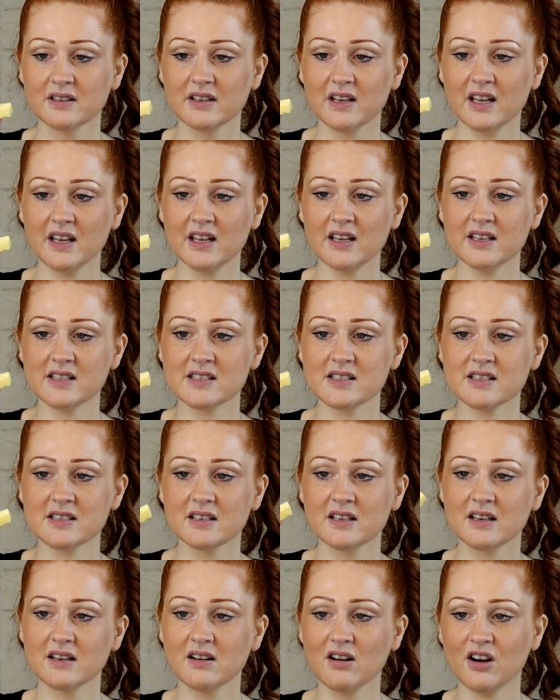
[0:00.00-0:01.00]

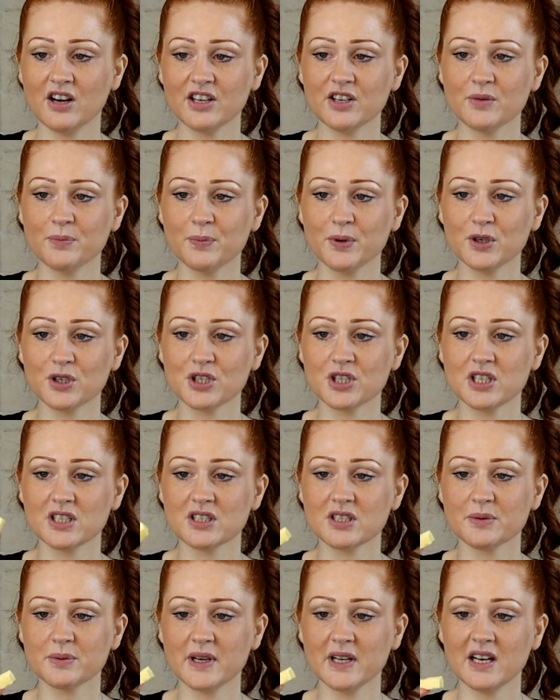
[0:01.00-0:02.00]
is, I can push
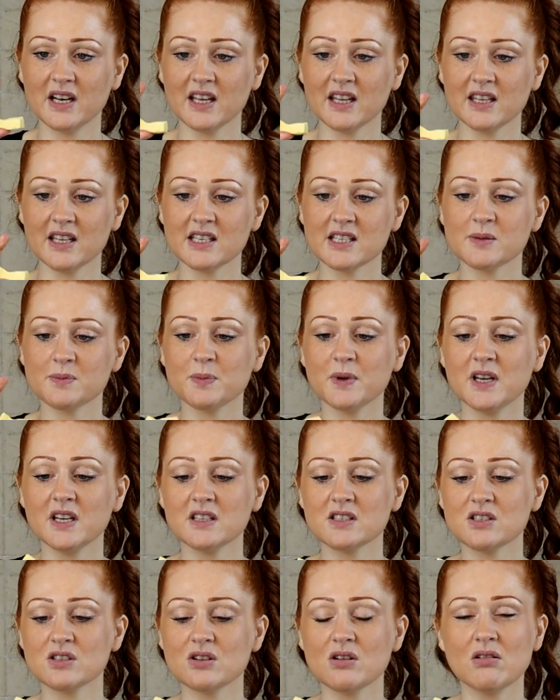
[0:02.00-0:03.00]
into it like this, but
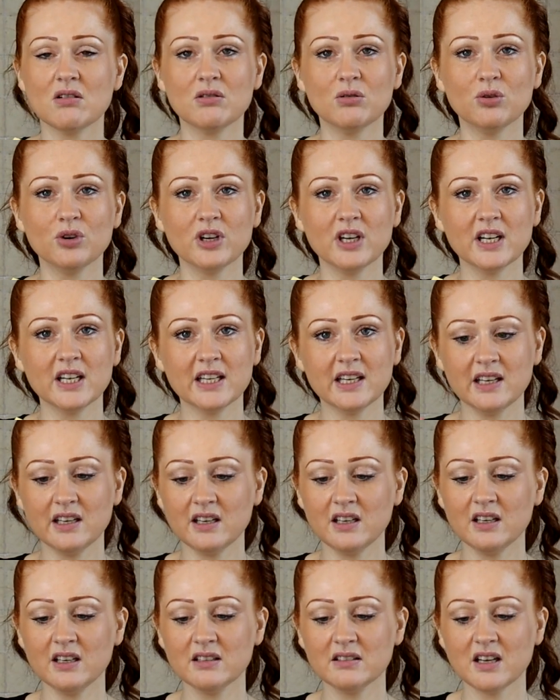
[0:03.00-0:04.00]
it's not
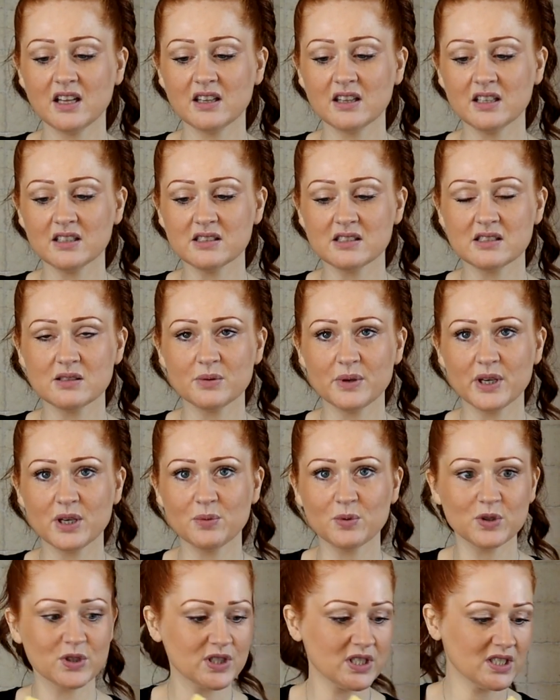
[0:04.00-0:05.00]
oily, and that's the way
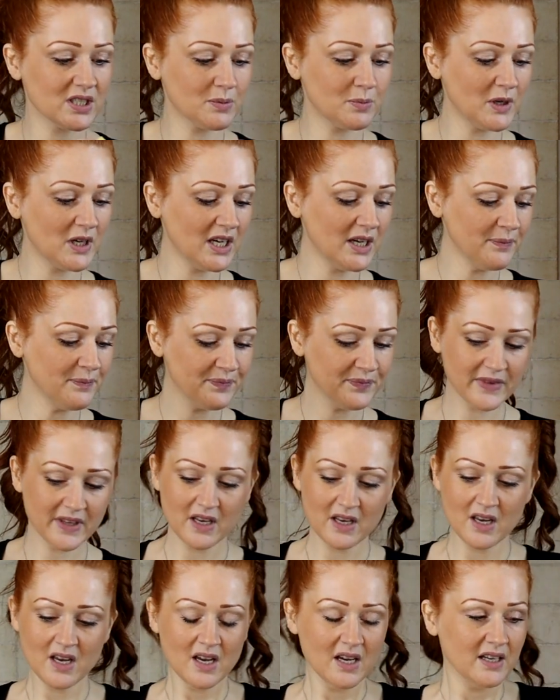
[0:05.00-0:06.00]
you want it to be.
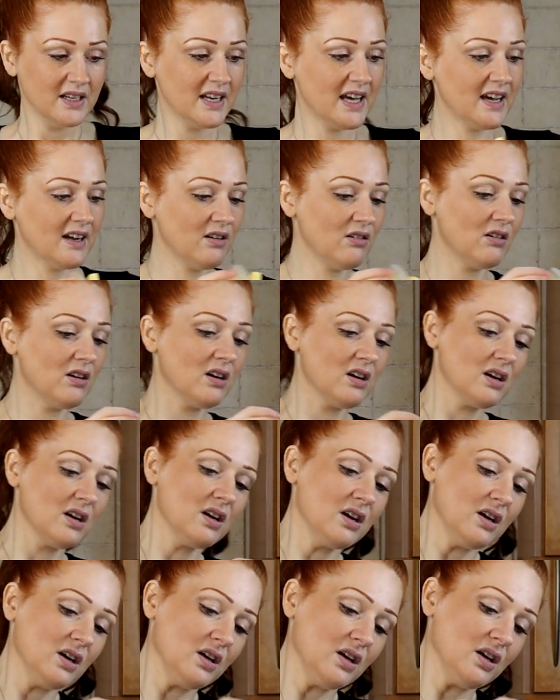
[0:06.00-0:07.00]
Now,
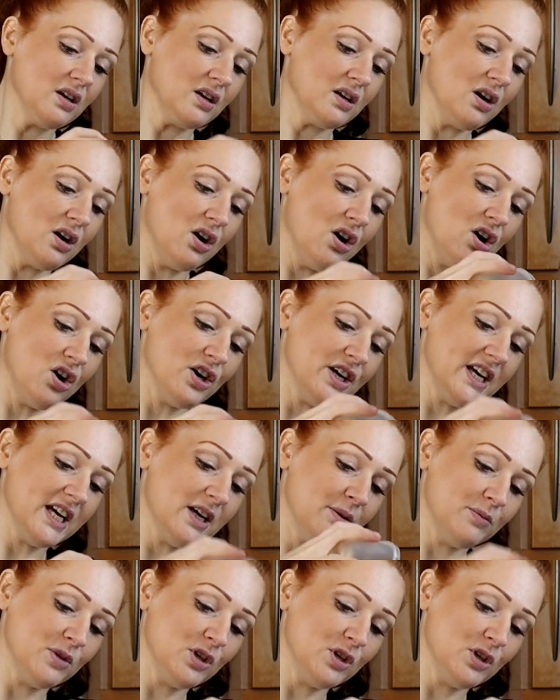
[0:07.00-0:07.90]
I am